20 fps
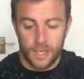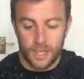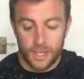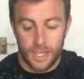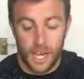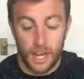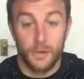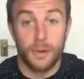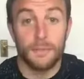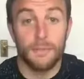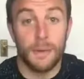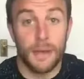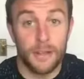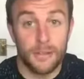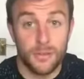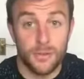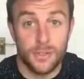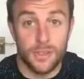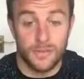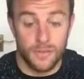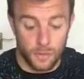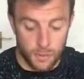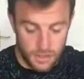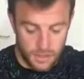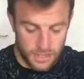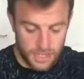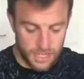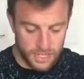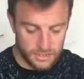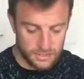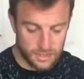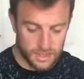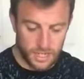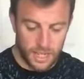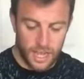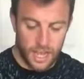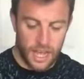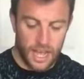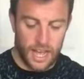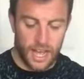colouring pencils if you want it,
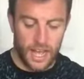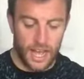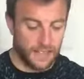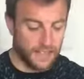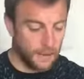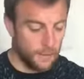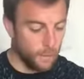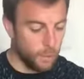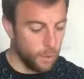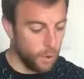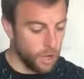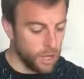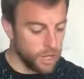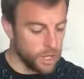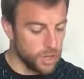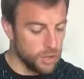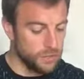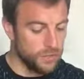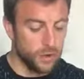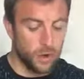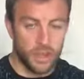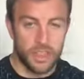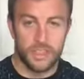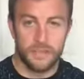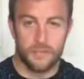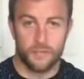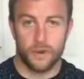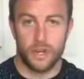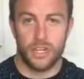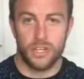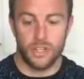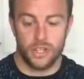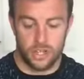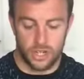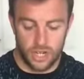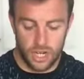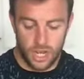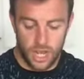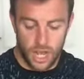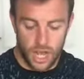and then what you've got in the
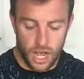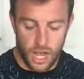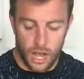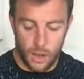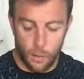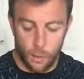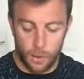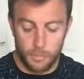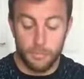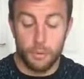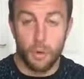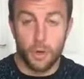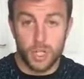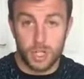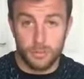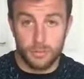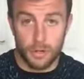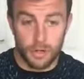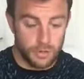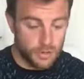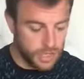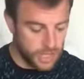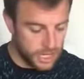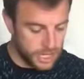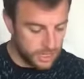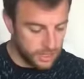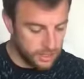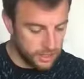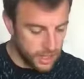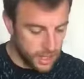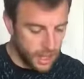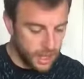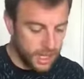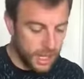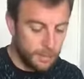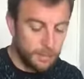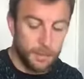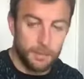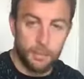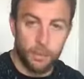fridge, one portion of protein, a
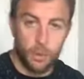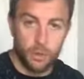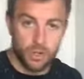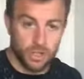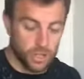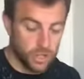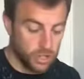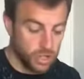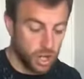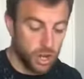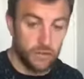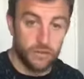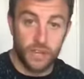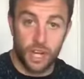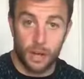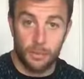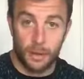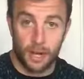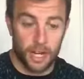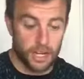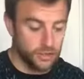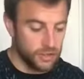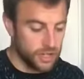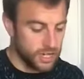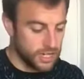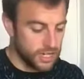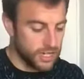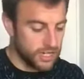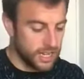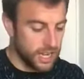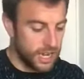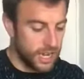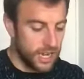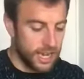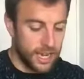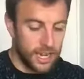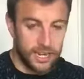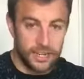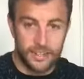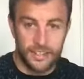couple of portions of carbohydrates,
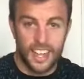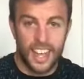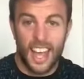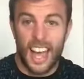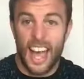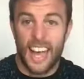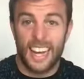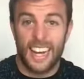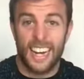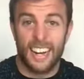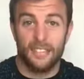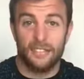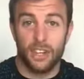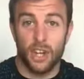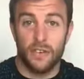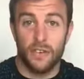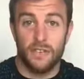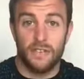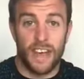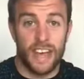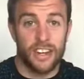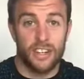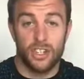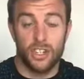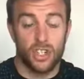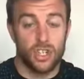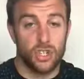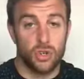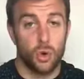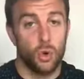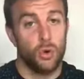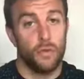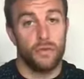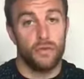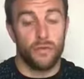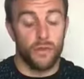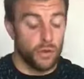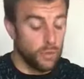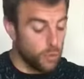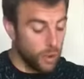and any leftover veg or
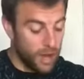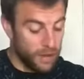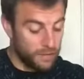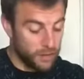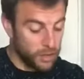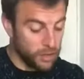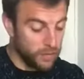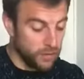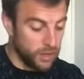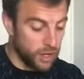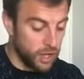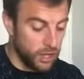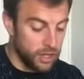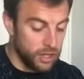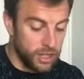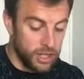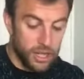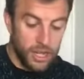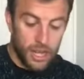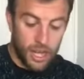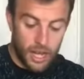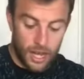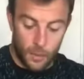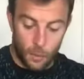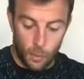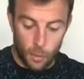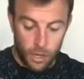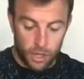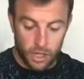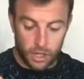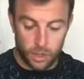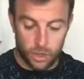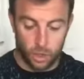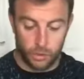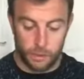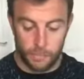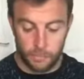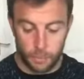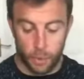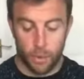fruit, whatever you've got. And we're going to talk
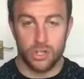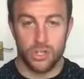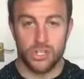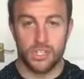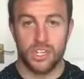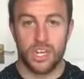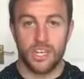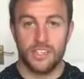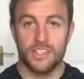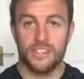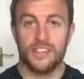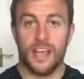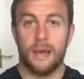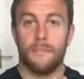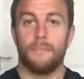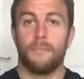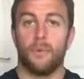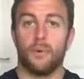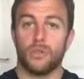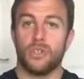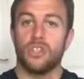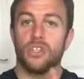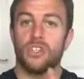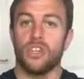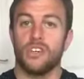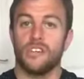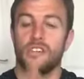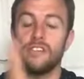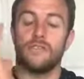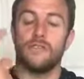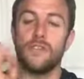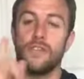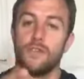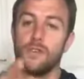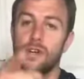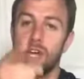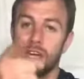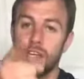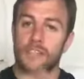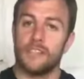about portion sizes and portion sizes for you
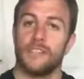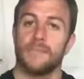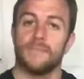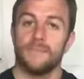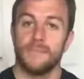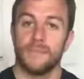guys.